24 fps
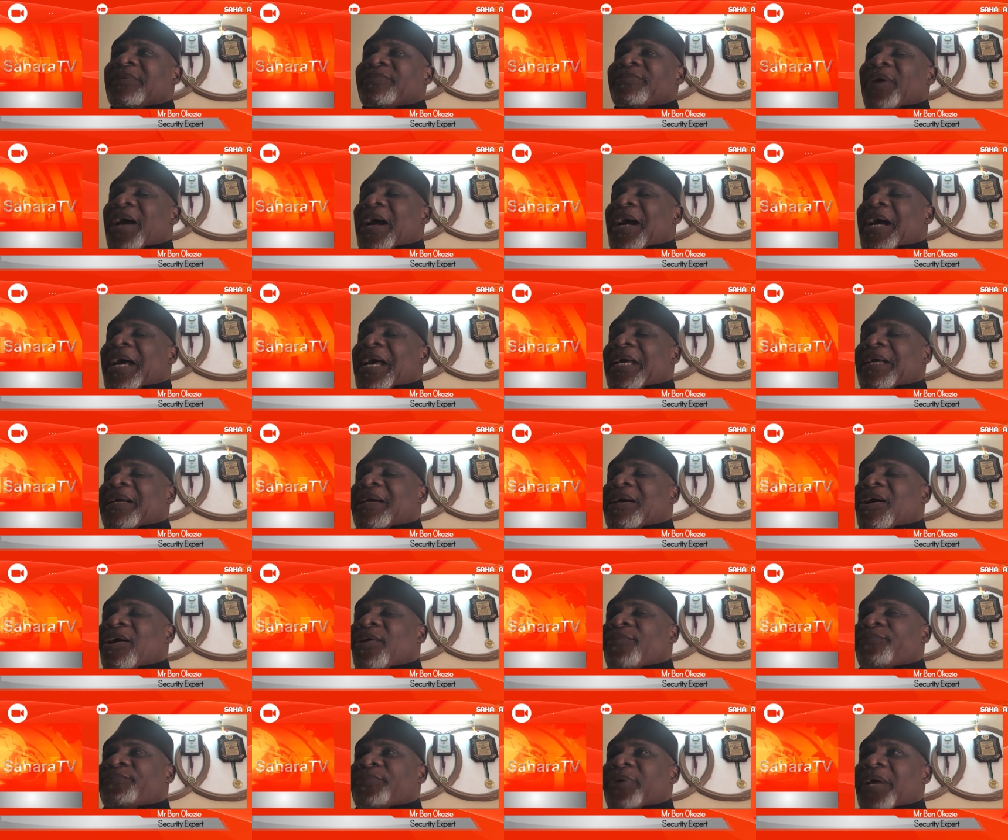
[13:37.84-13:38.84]
by, uh,
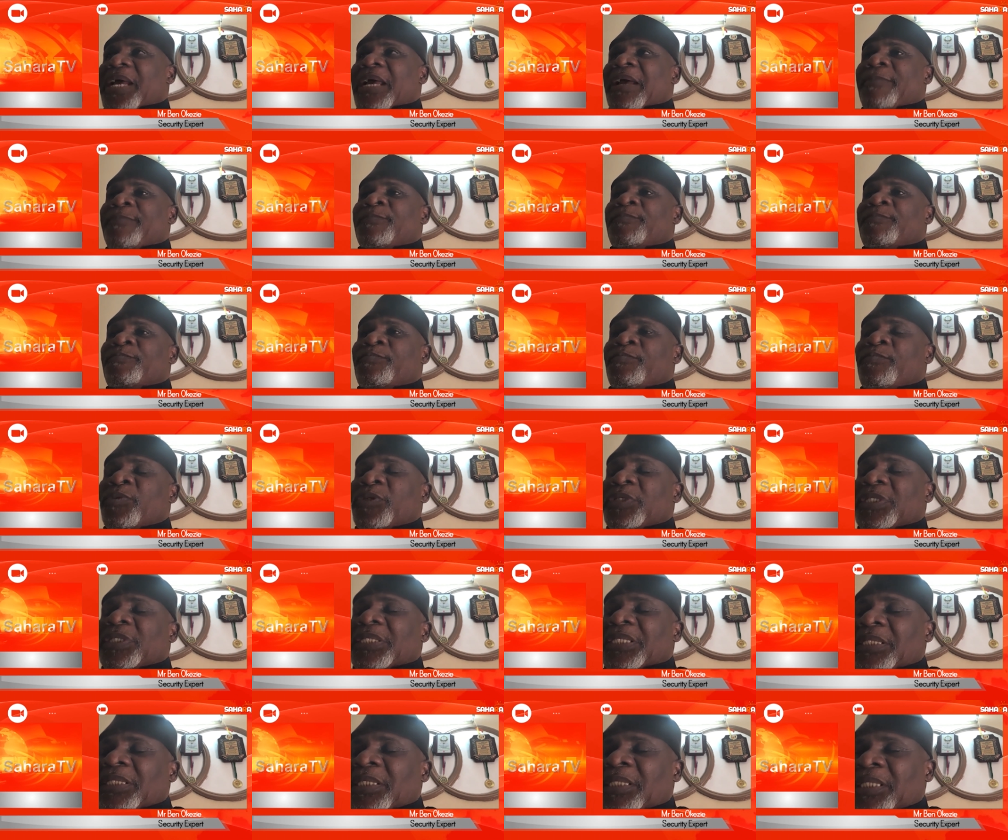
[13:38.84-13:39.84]
of
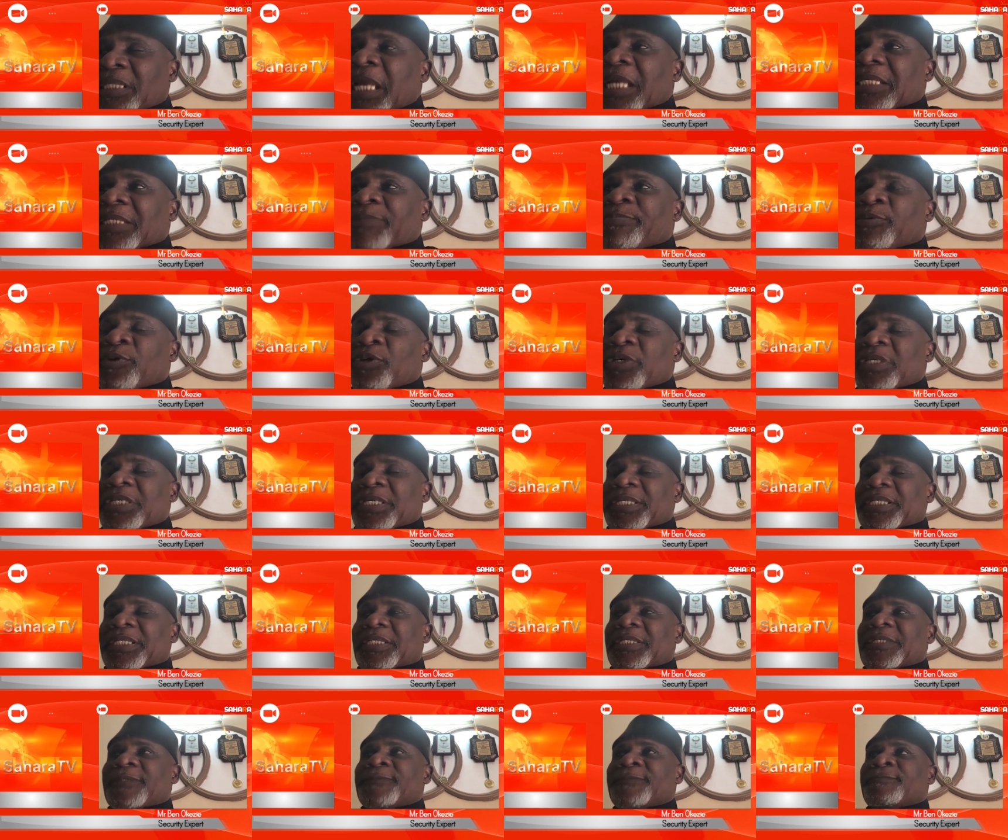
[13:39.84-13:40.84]
state
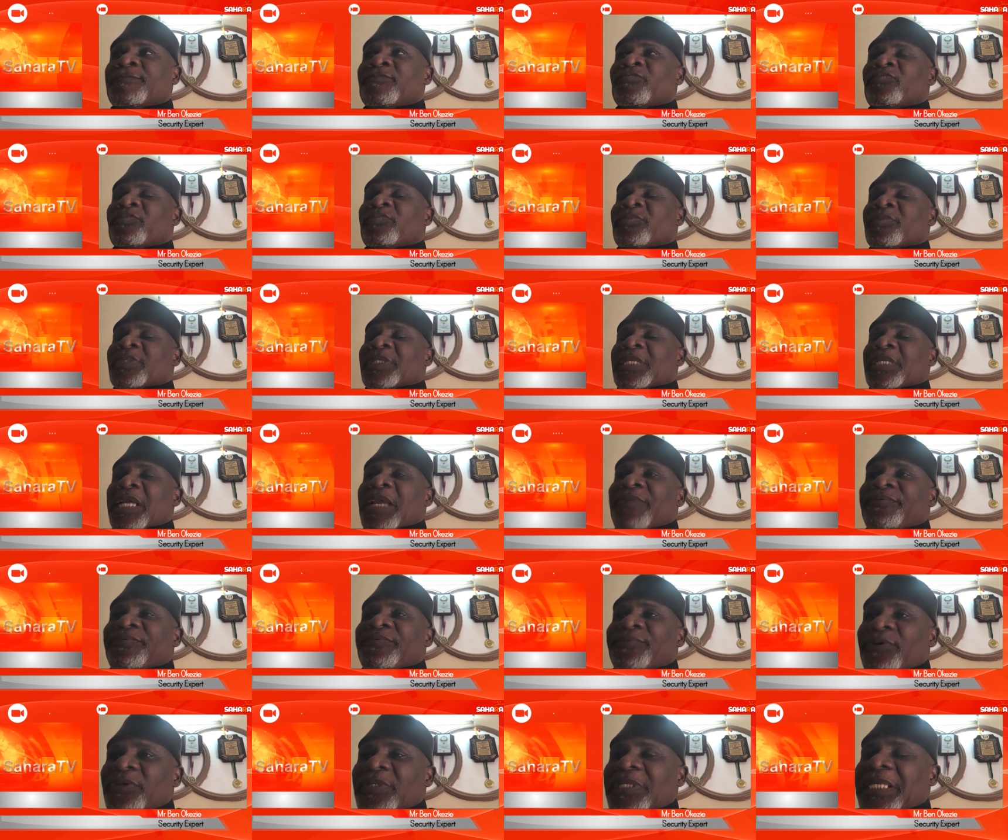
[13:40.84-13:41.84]
police.
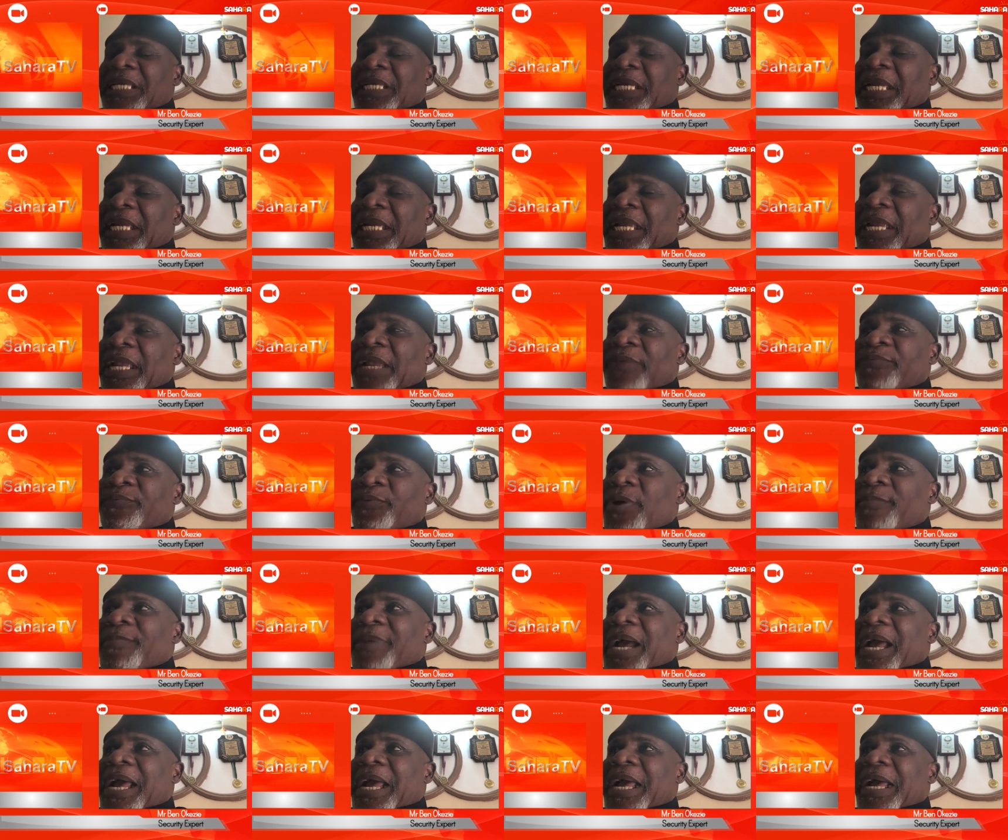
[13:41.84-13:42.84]
Even the
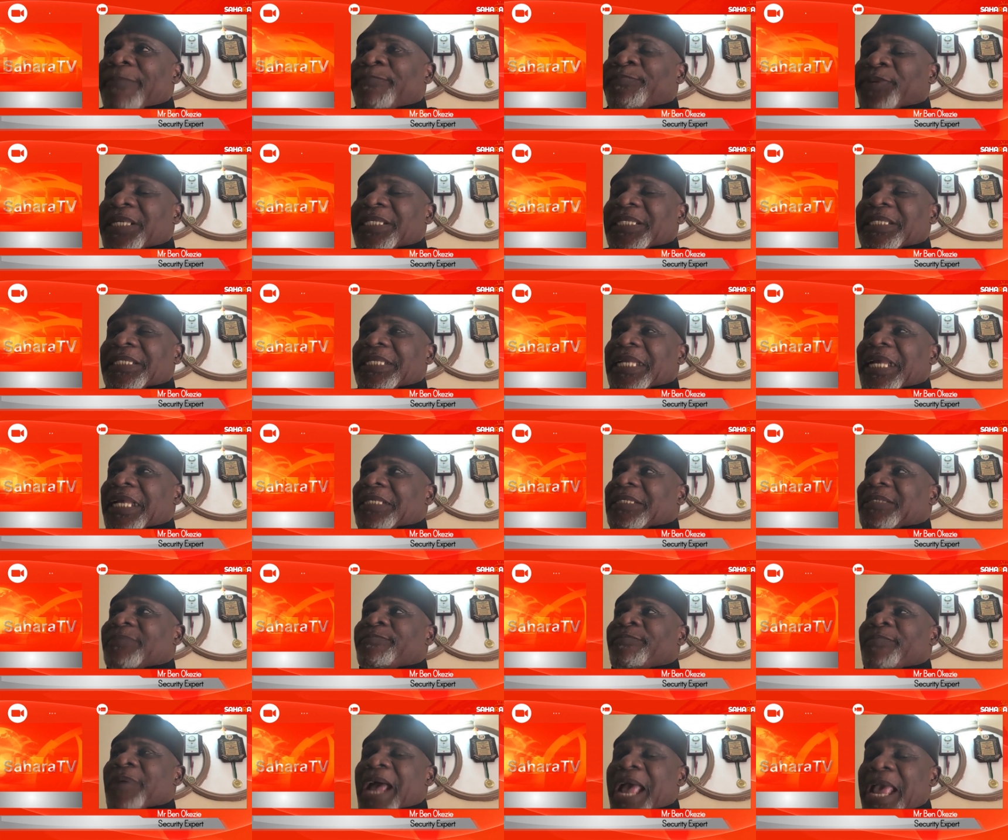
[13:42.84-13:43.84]
former president
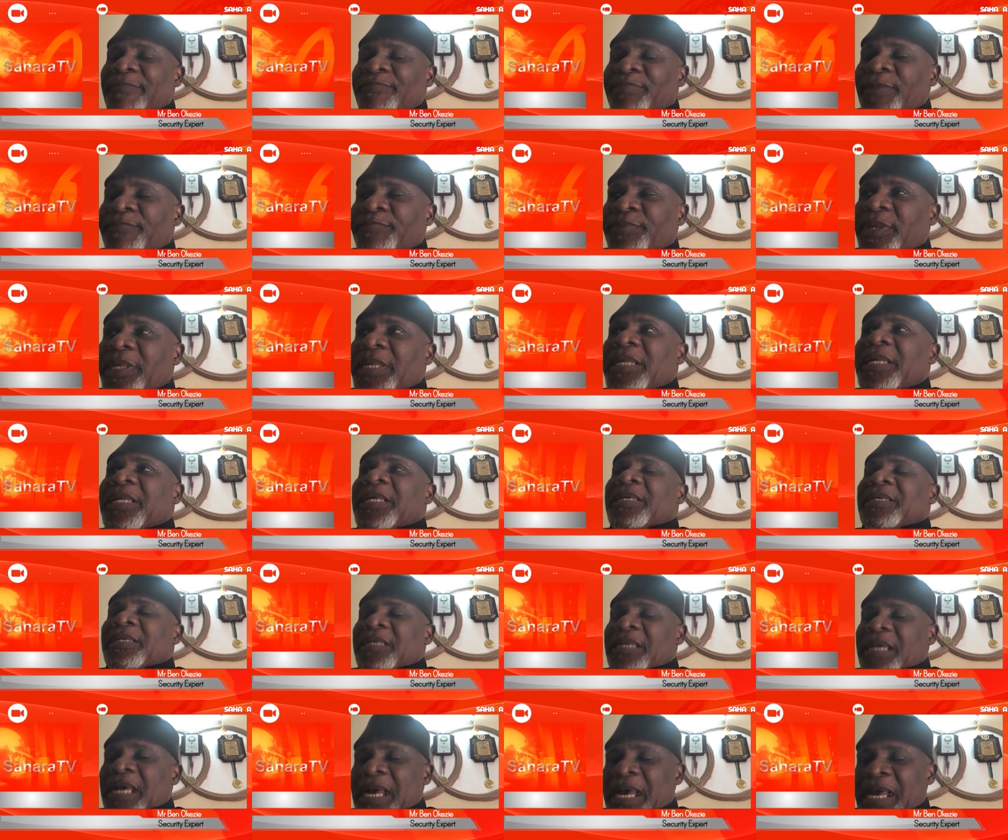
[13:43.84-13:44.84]
IBB
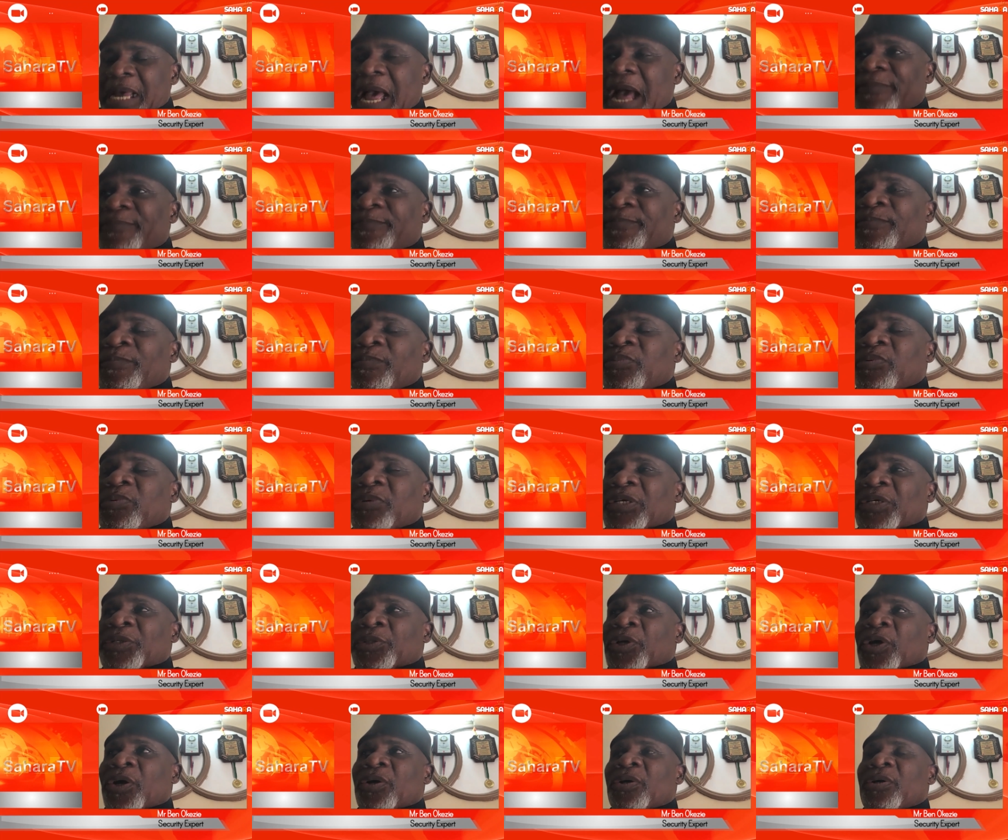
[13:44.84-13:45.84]
have, you
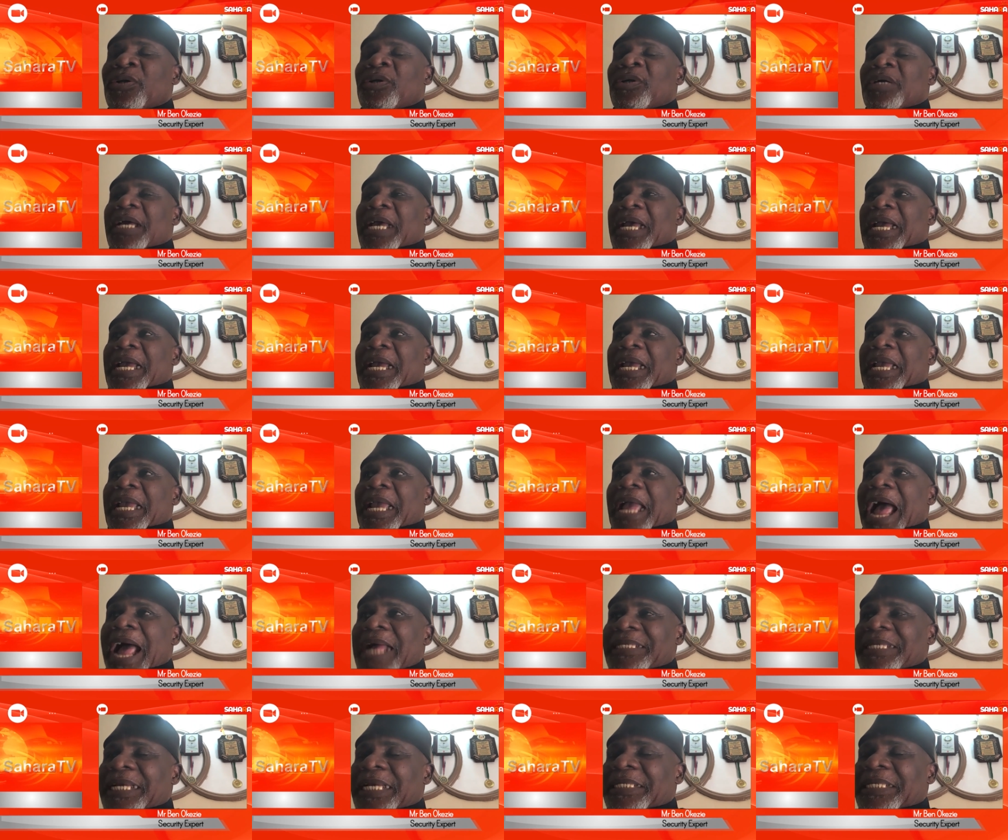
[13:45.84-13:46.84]
know,
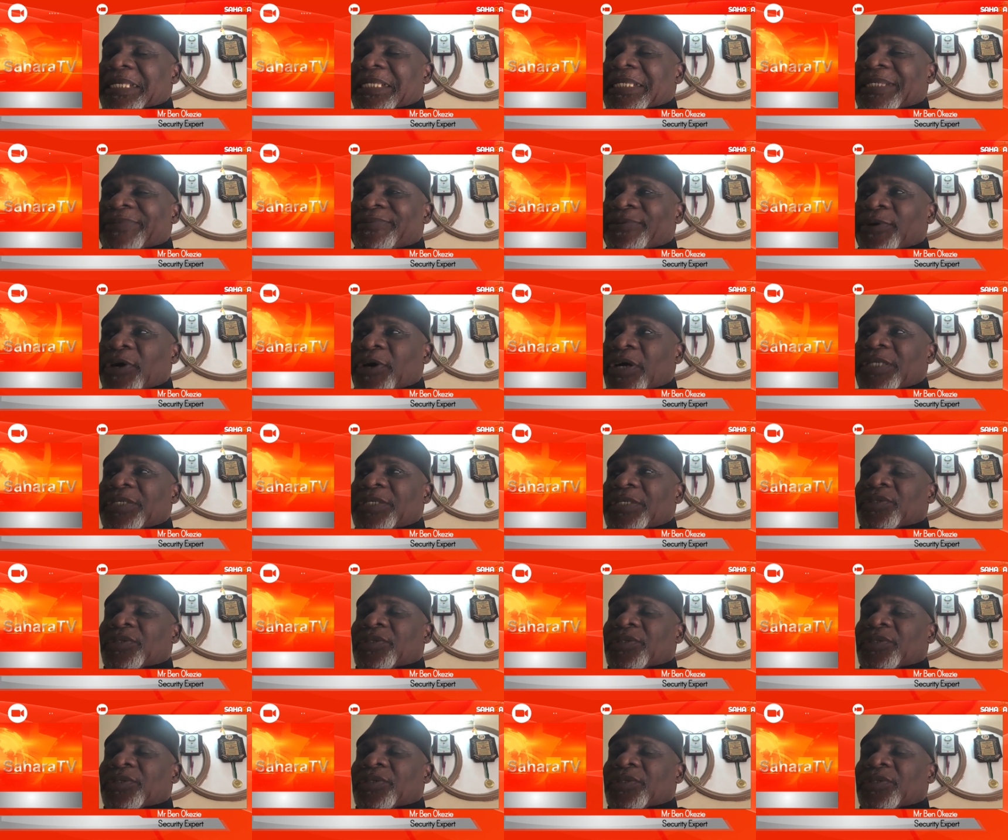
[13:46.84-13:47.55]
added his voice